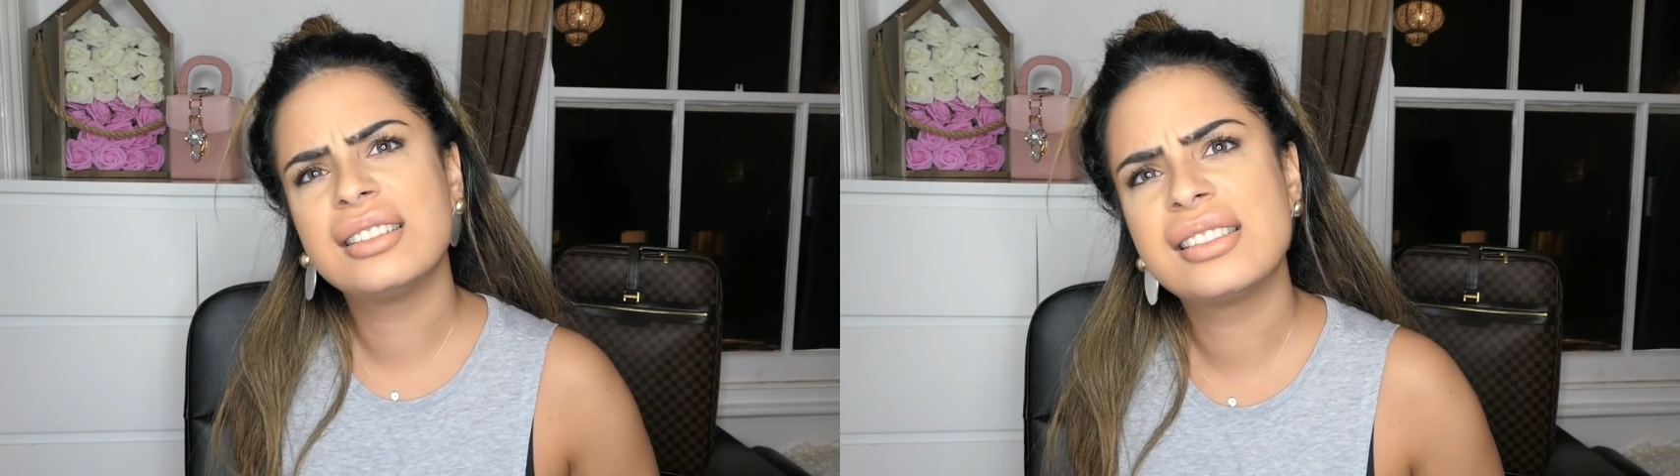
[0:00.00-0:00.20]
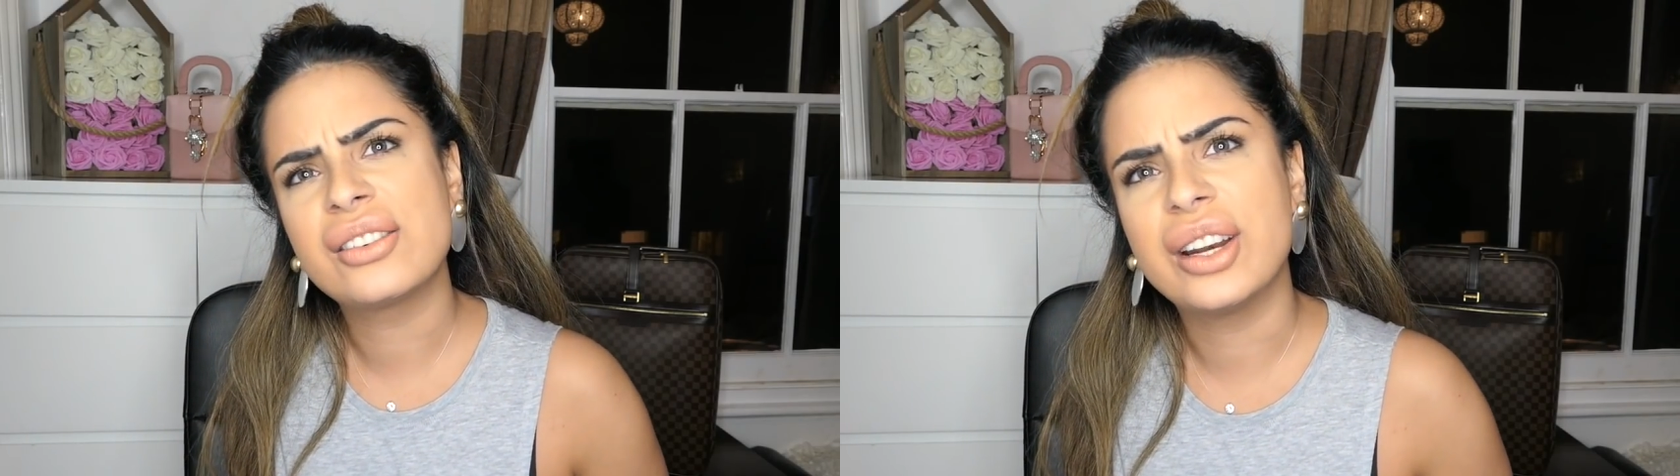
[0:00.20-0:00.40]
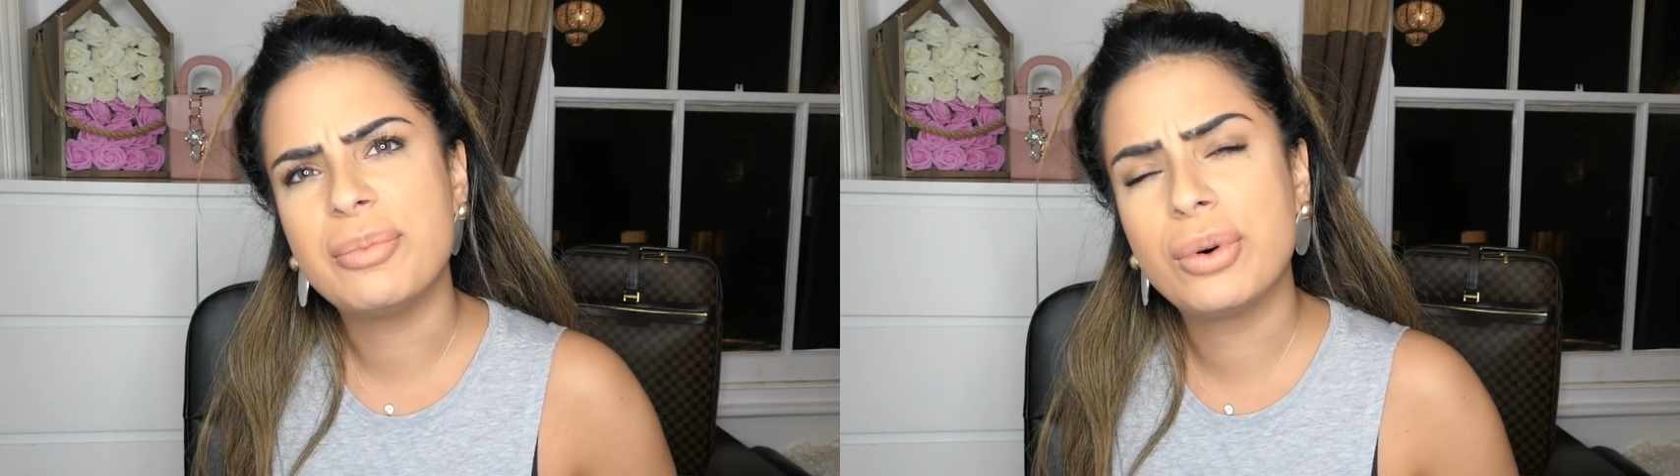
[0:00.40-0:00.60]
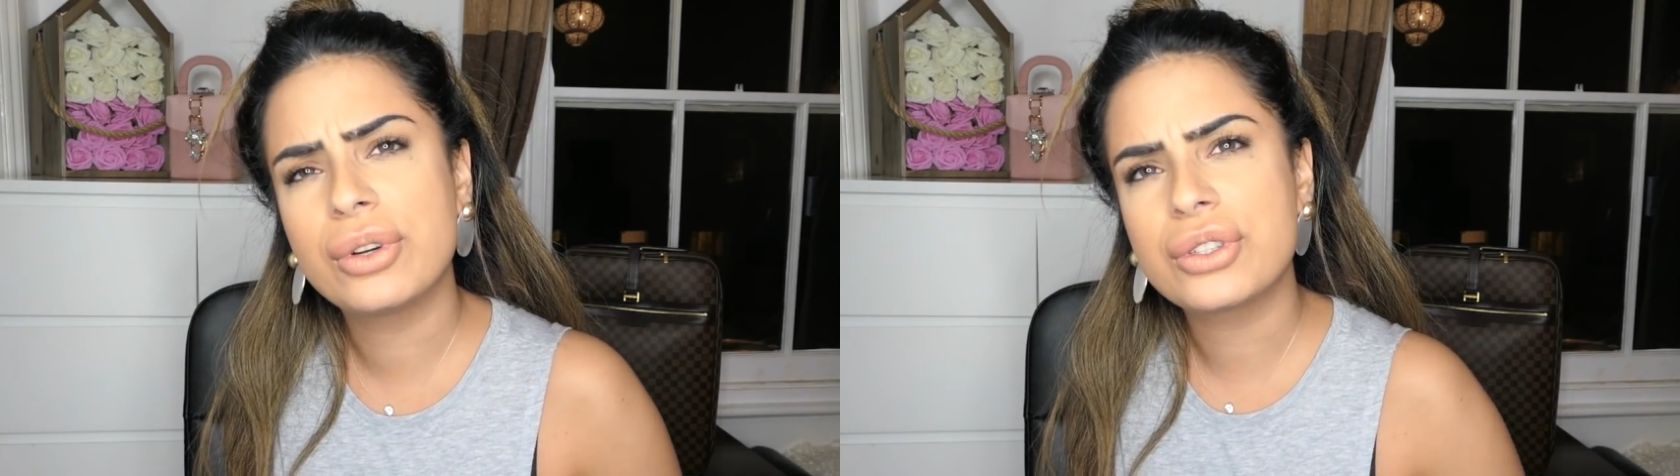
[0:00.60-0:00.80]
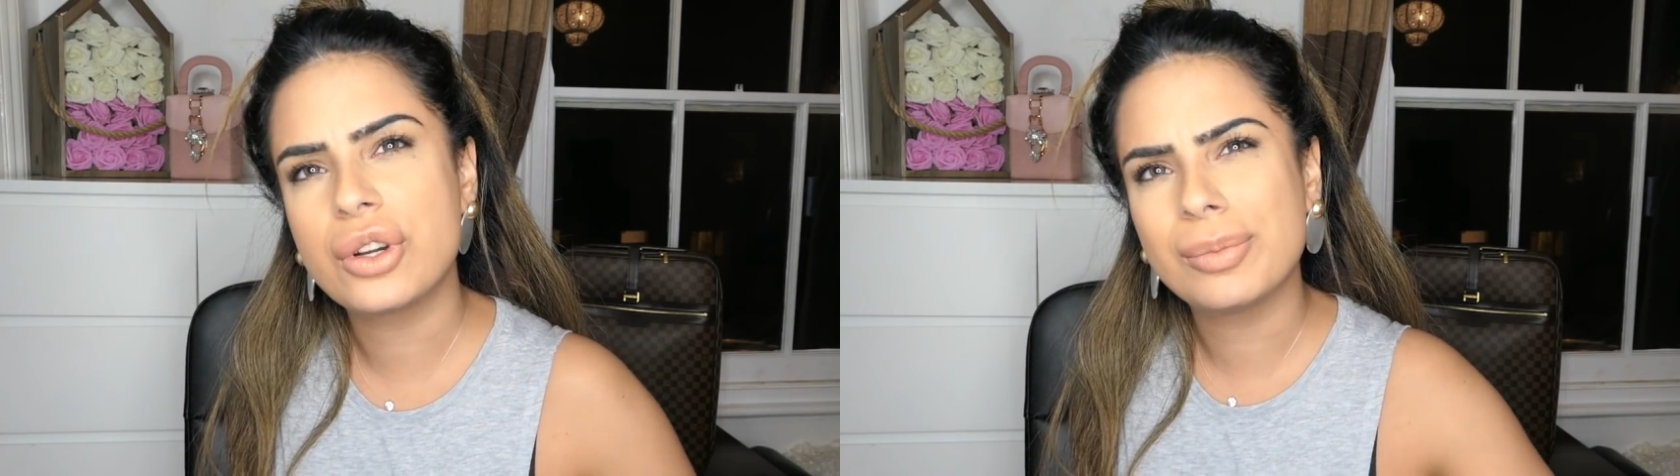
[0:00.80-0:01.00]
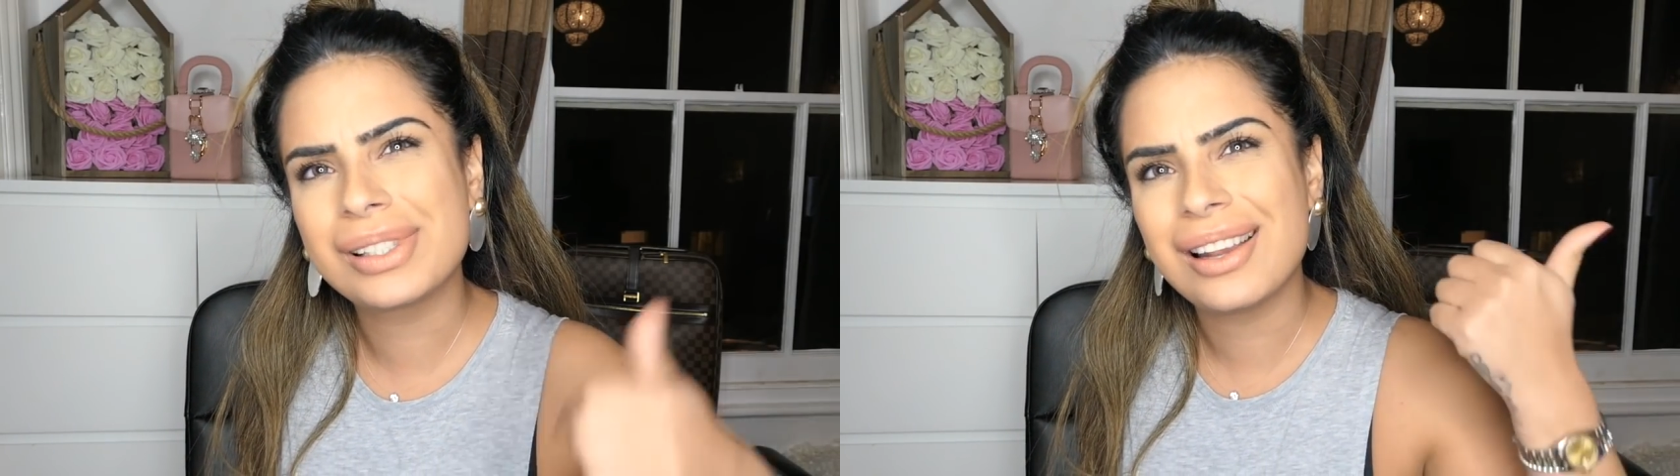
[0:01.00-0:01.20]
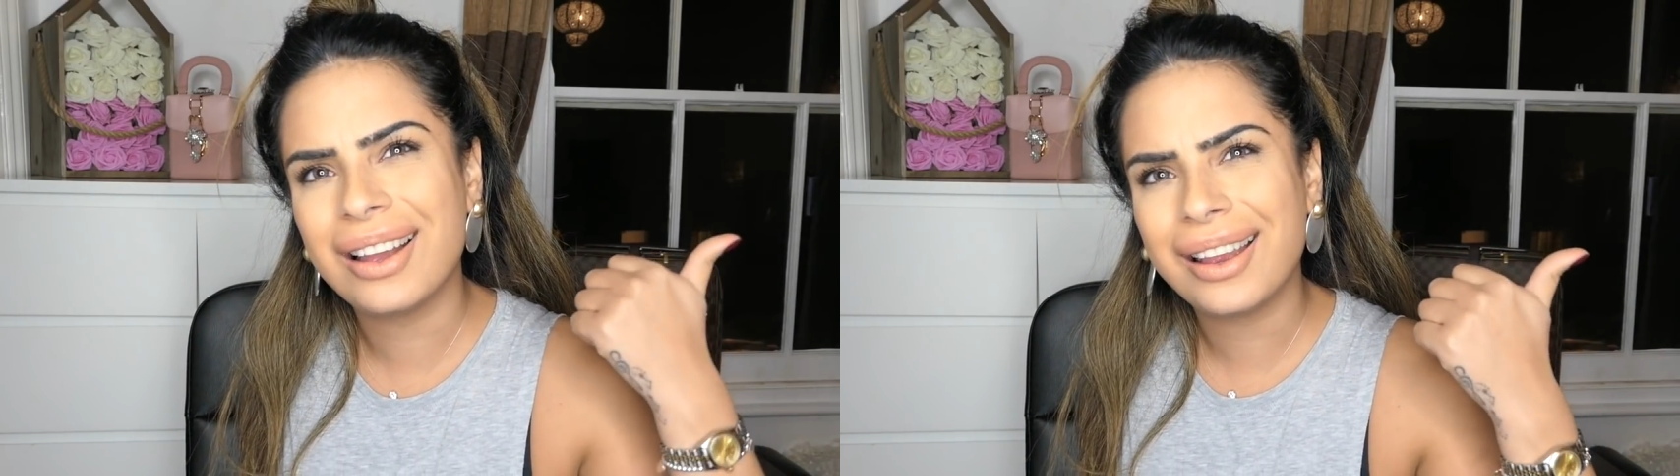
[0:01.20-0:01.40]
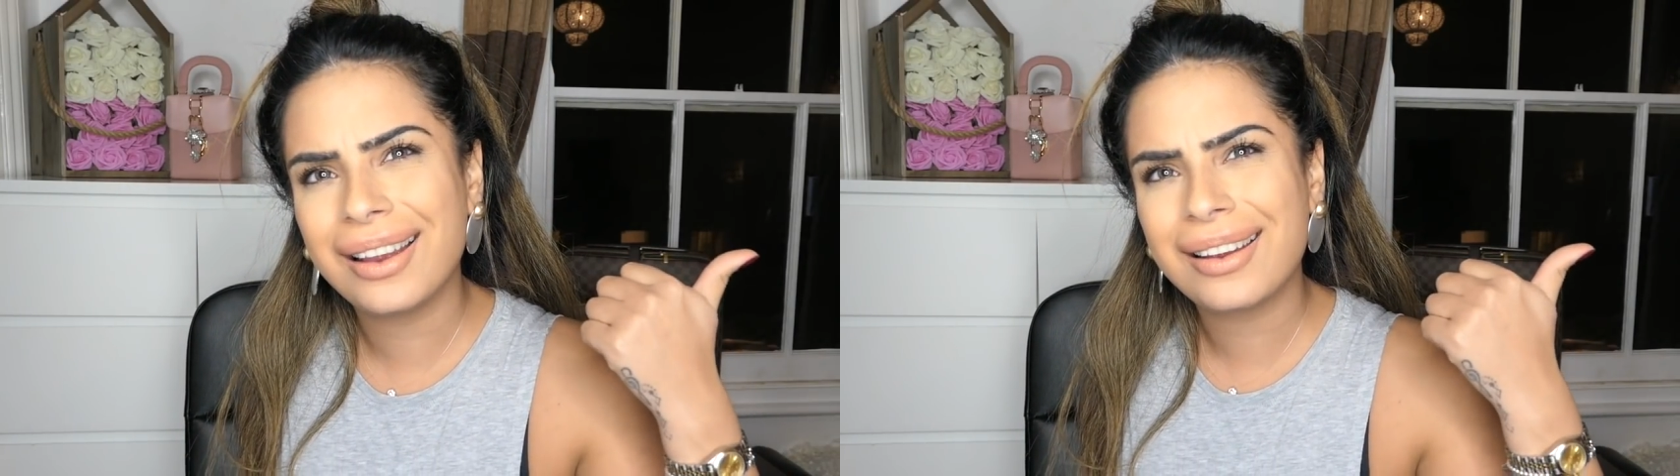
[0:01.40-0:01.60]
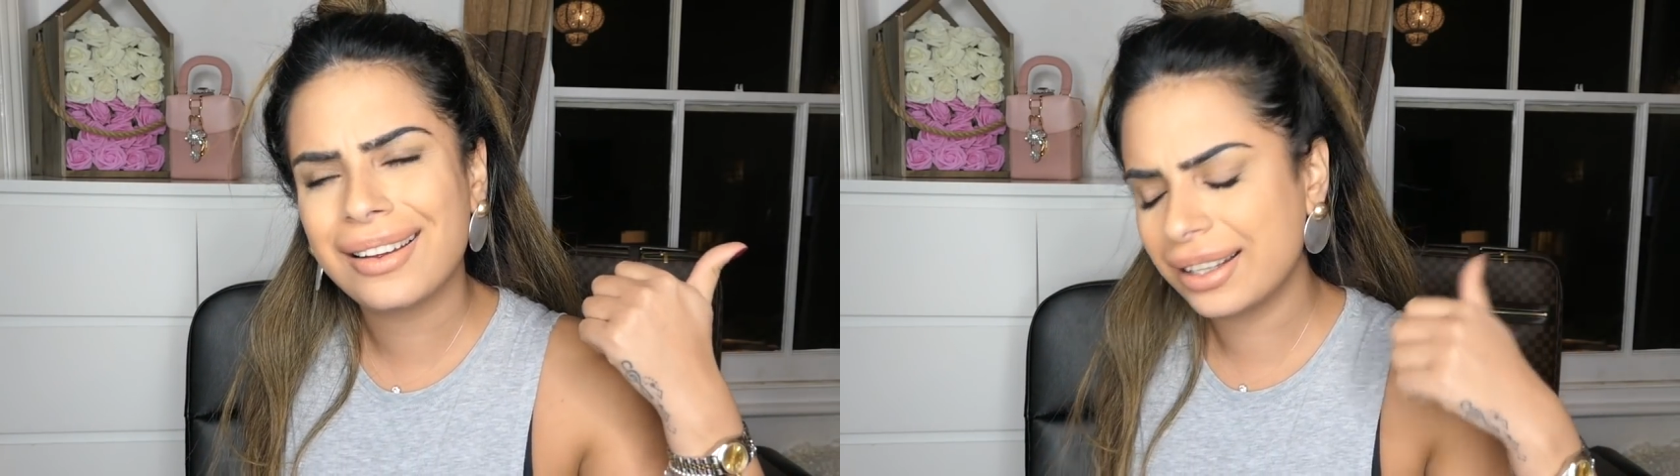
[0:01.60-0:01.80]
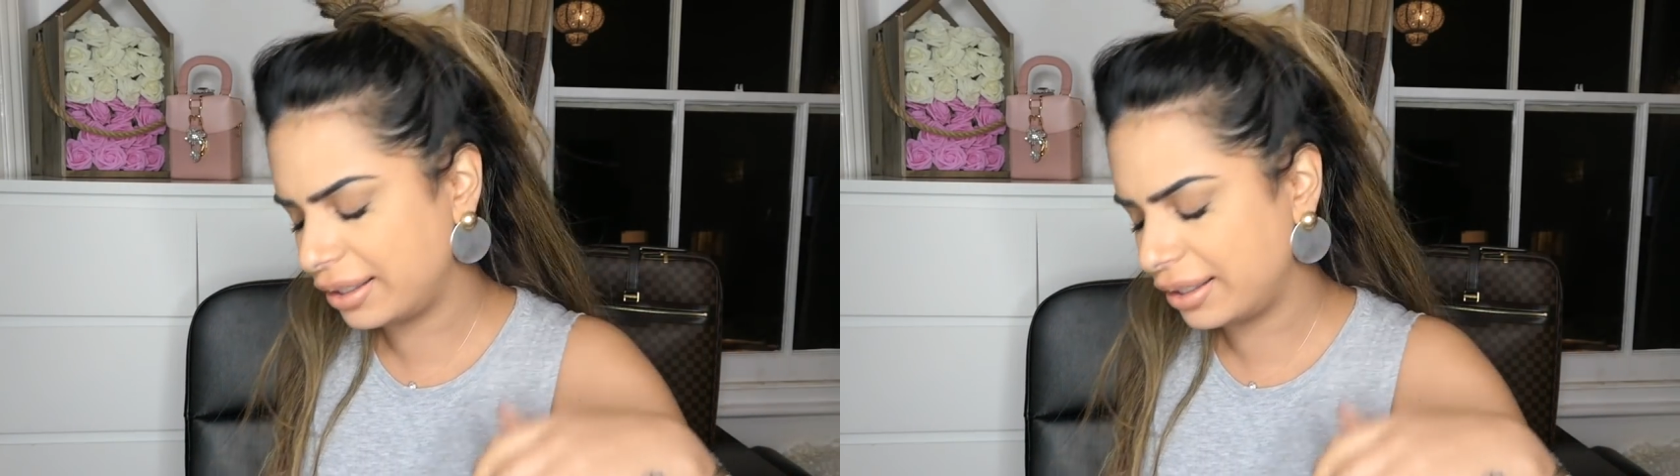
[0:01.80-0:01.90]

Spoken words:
sorry, pork chops, like,